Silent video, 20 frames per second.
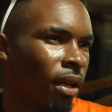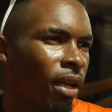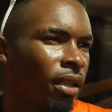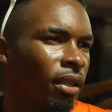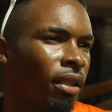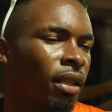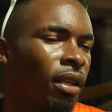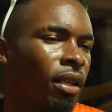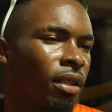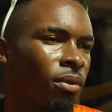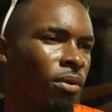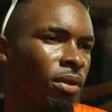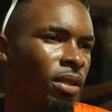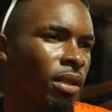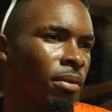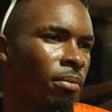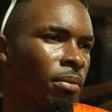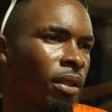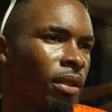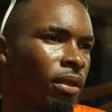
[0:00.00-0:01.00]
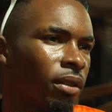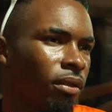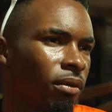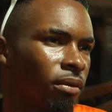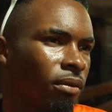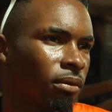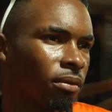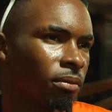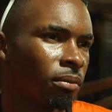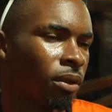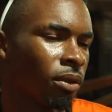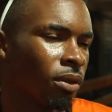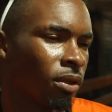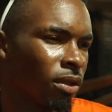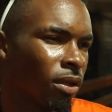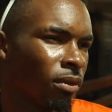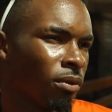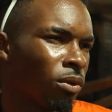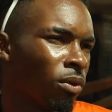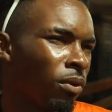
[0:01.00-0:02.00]
I think it was a bit
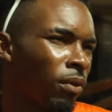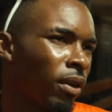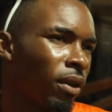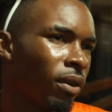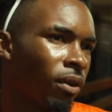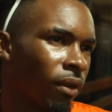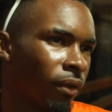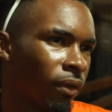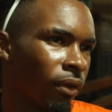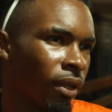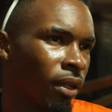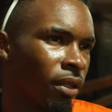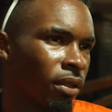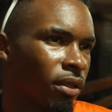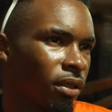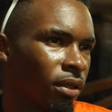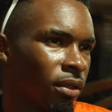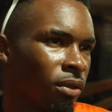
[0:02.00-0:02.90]
because of overconfidence.